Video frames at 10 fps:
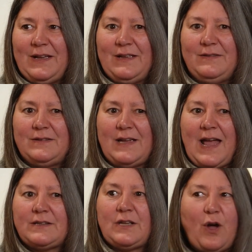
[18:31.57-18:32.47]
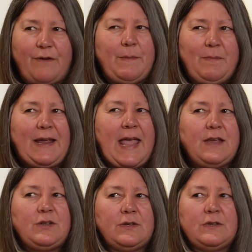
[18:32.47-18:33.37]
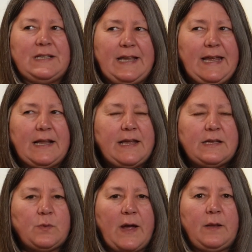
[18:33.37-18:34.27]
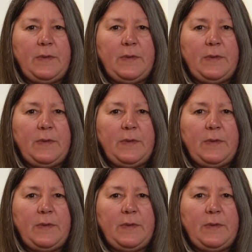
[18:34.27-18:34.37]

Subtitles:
and has a lot of implications legally as well,